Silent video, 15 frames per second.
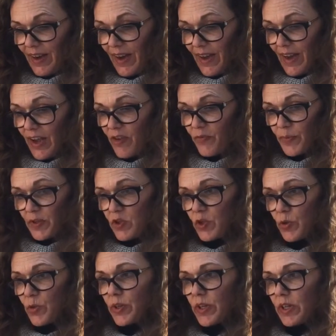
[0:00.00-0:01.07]
have been
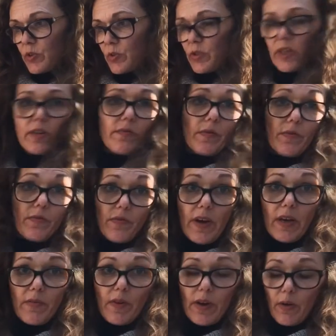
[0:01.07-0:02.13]
talking today for
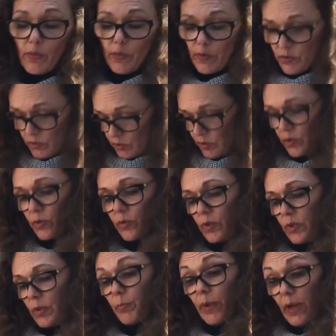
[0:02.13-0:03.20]
5 hours, so
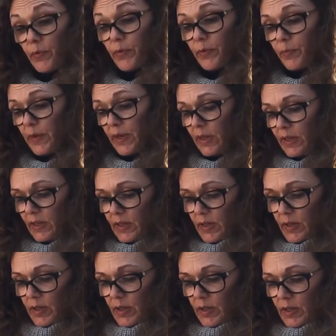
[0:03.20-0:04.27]
bear with me.
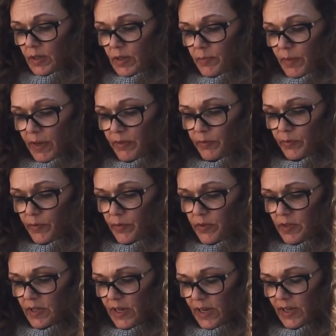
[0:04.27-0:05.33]
My throat
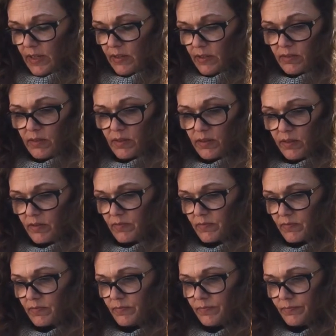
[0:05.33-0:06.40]
is like not,
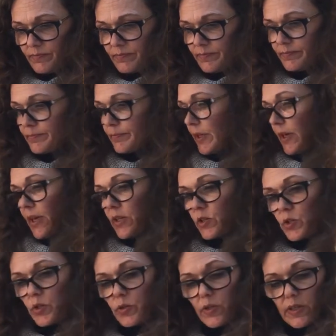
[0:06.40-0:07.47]
but I had to
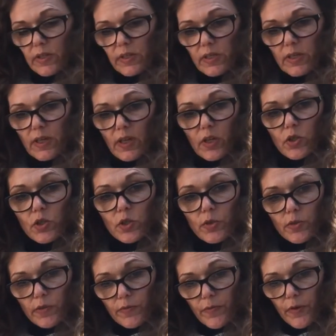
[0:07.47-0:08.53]
do this. So
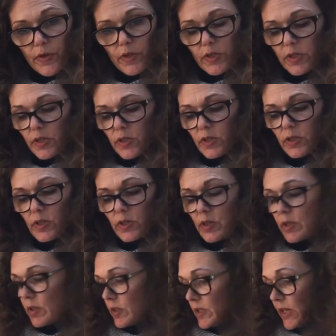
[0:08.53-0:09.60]
the first
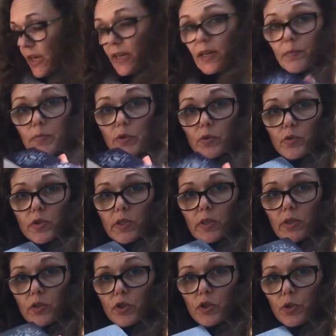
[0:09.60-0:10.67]
deck I'm
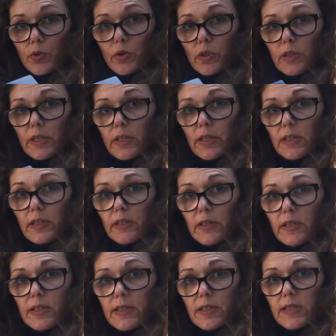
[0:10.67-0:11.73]
using shortly here
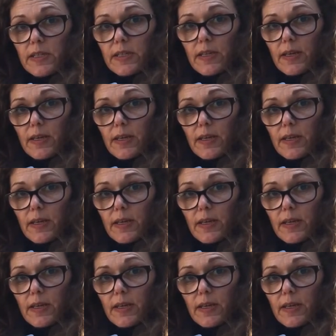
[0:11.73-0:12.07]
is